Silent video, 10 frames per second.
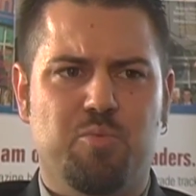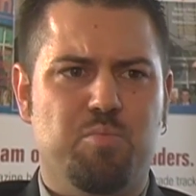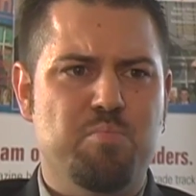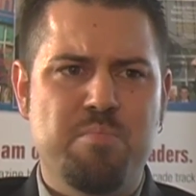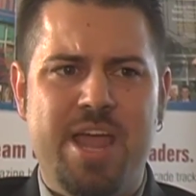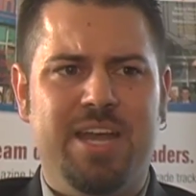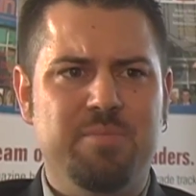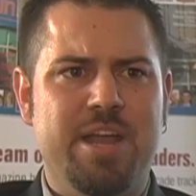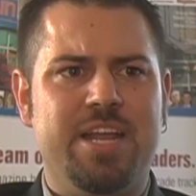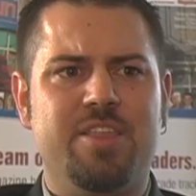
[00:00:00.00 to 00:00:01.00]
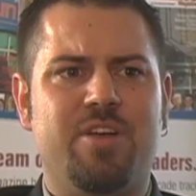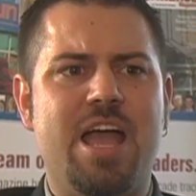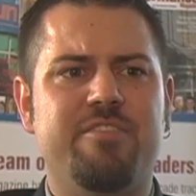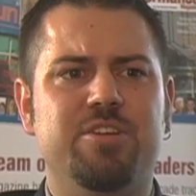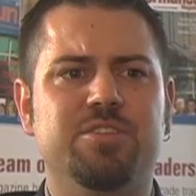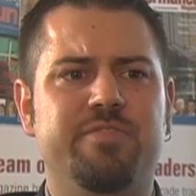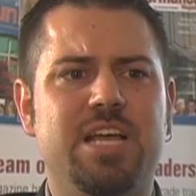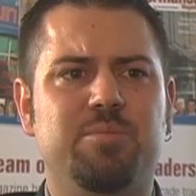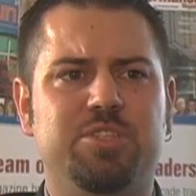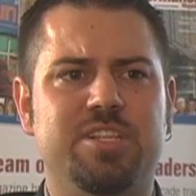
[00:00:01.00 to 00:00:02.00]
many, many other avenues
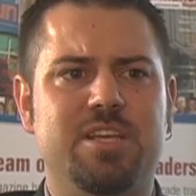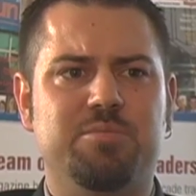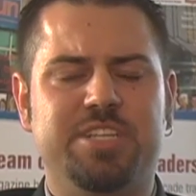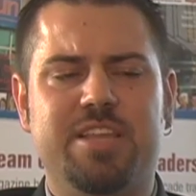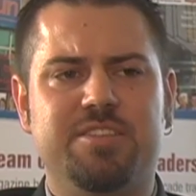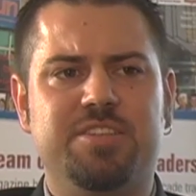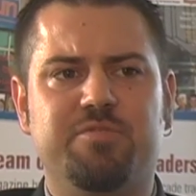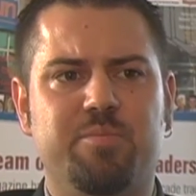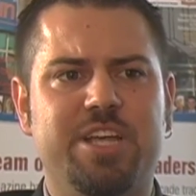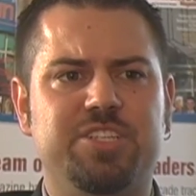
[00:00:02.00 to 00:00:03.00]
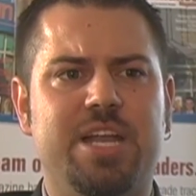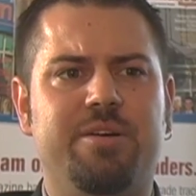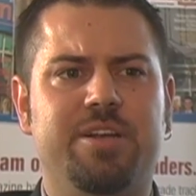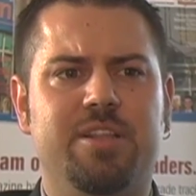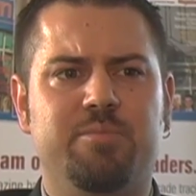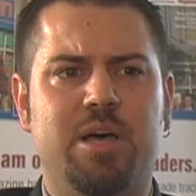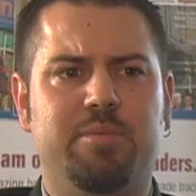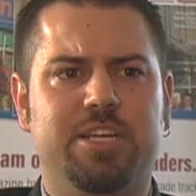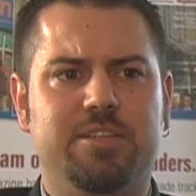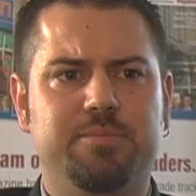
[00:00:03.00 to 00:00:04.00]
available to them to get this information out into the
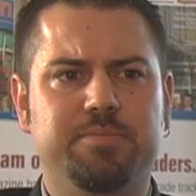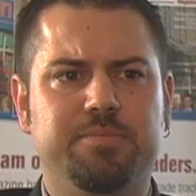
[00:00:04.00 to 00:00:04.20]
public?